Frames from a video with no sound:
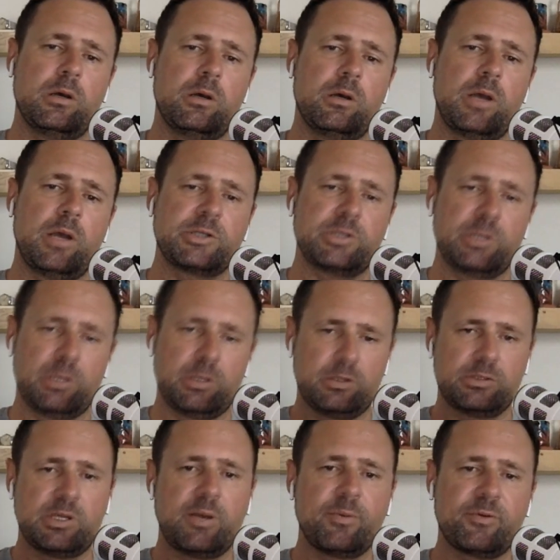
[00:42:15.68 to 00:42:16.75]
Actually on
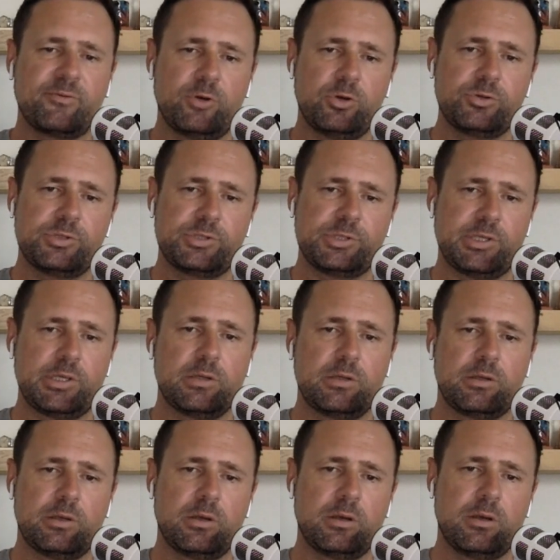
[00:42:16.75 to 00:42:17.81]
the topic of hosting,
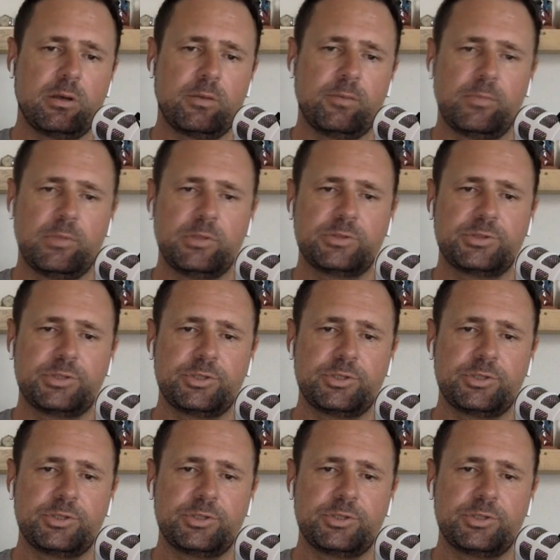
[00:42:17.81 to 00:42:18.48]
this